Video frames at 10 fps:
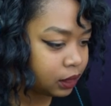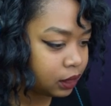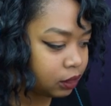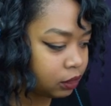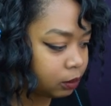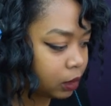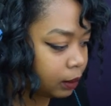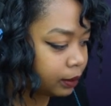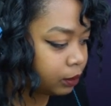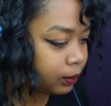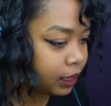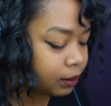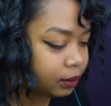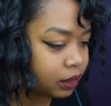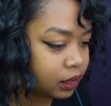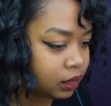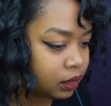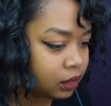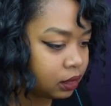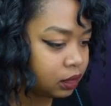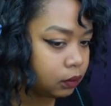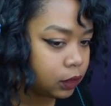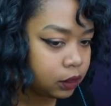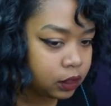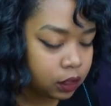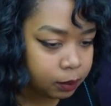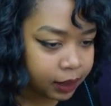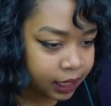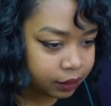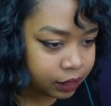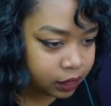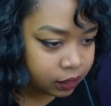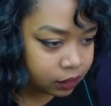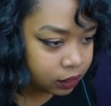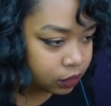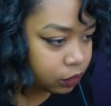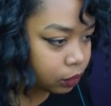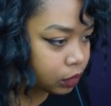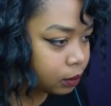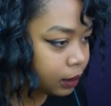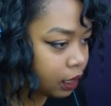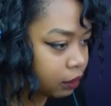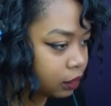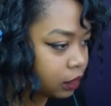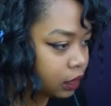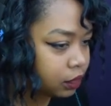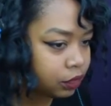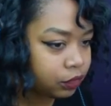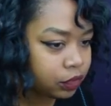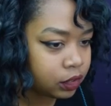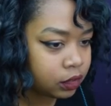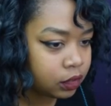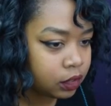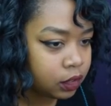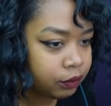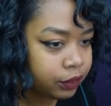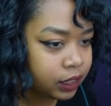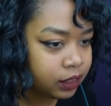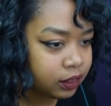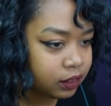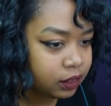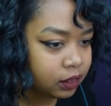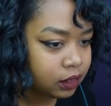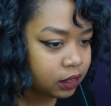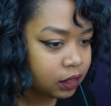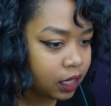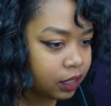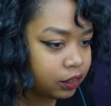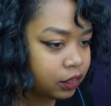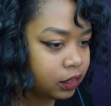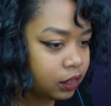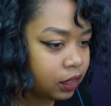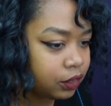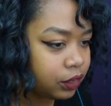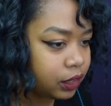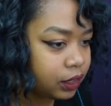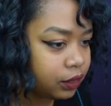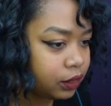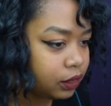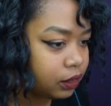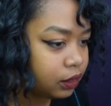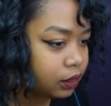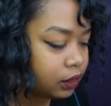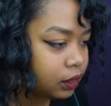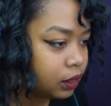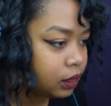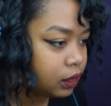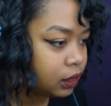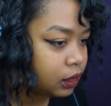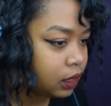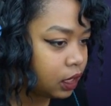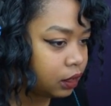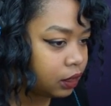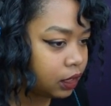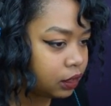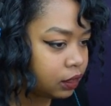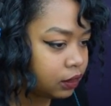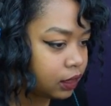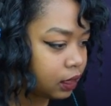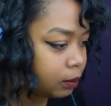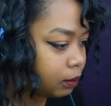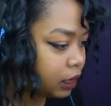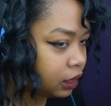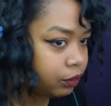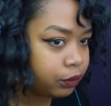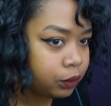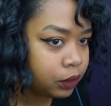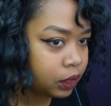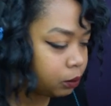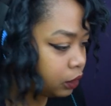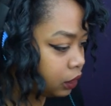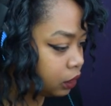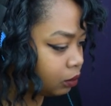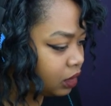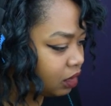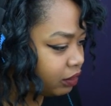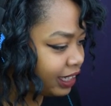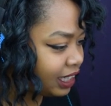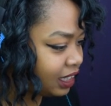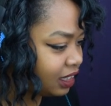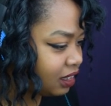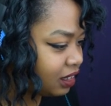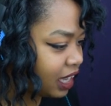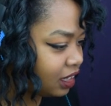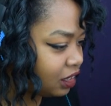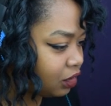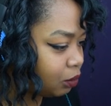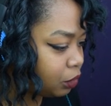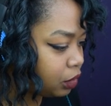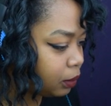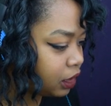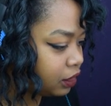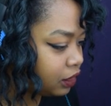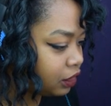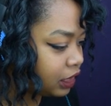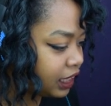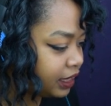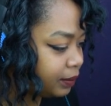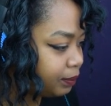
She's probably gonna wake up sick. See, our batteries stored the power and they're using it for this algae deoxidizer. And I didn't set up making food and we're not running that low. Mush bars are great.